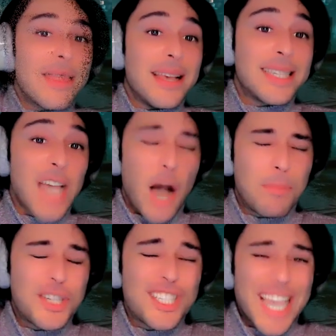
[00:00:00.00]
this
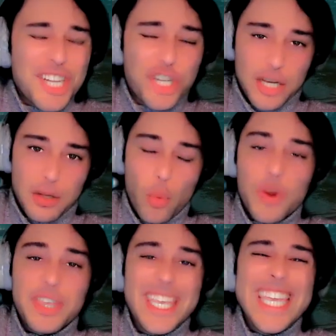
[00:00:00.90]
obsession
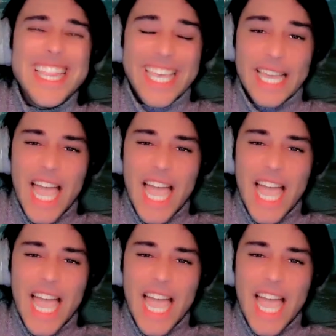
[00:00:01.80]
with healing.